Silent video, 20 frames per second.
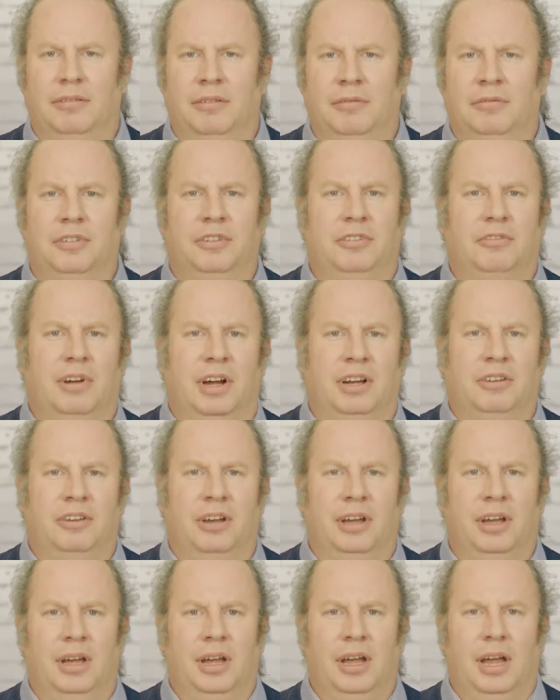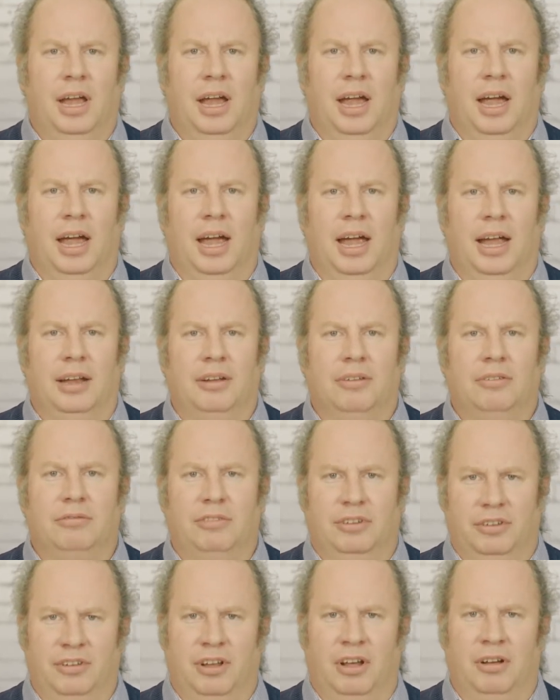infrastructure and
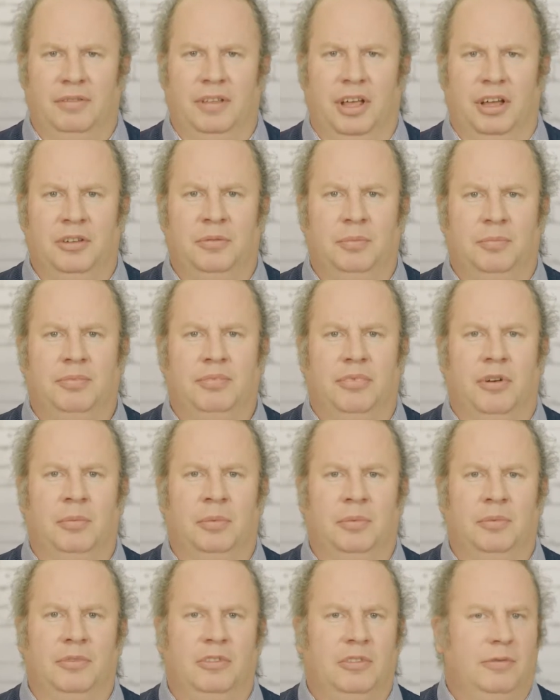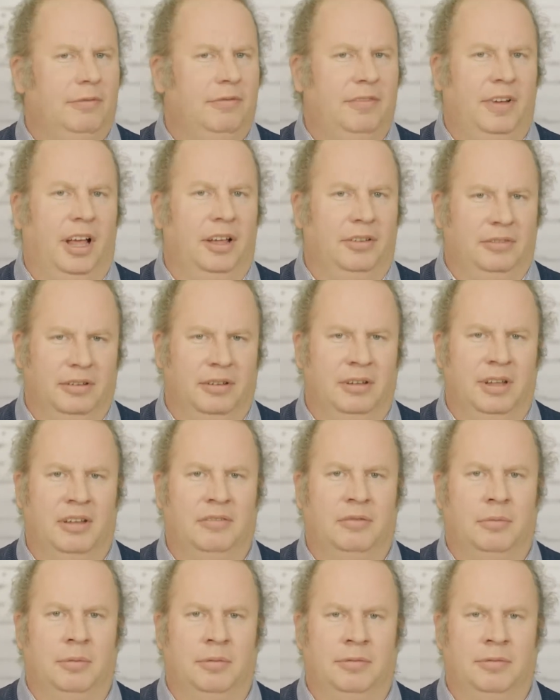resolve those problems faster than ever